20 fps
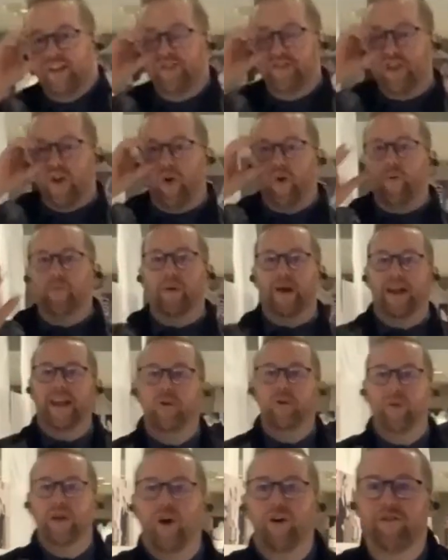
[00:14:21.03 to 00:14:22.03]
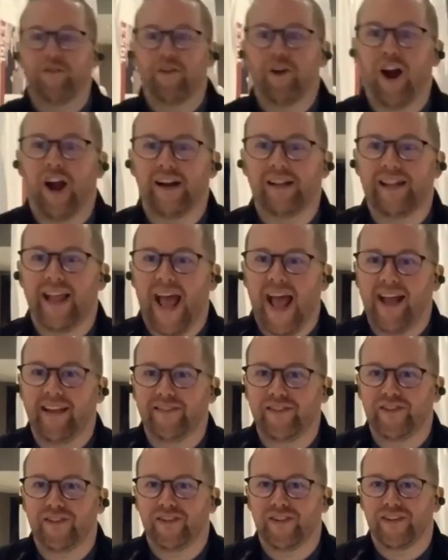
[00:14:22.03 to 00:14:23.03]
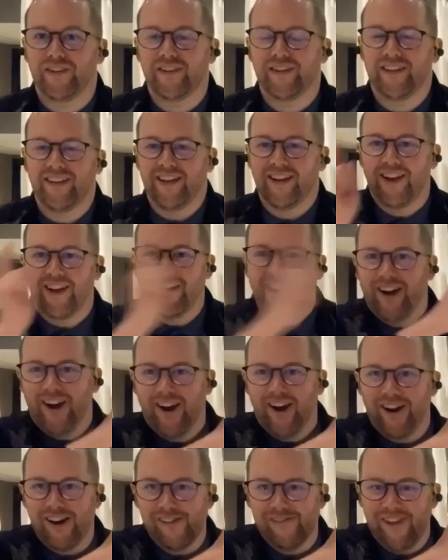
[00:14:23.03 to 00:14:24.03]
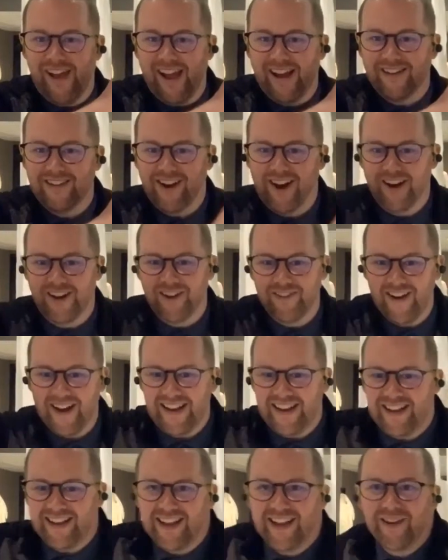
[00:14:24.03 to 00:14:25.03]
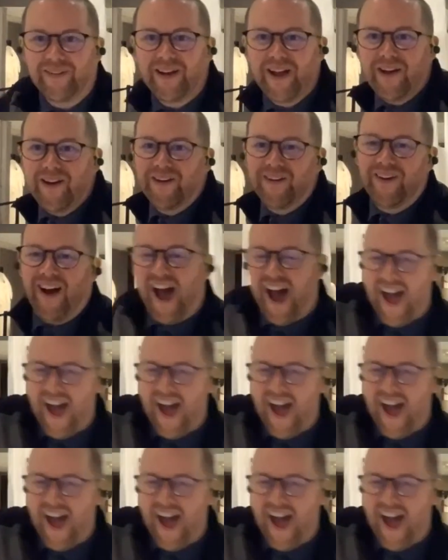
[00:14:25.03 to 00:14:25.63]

So, but here we go for our last artifact. Are you ready? Here we go.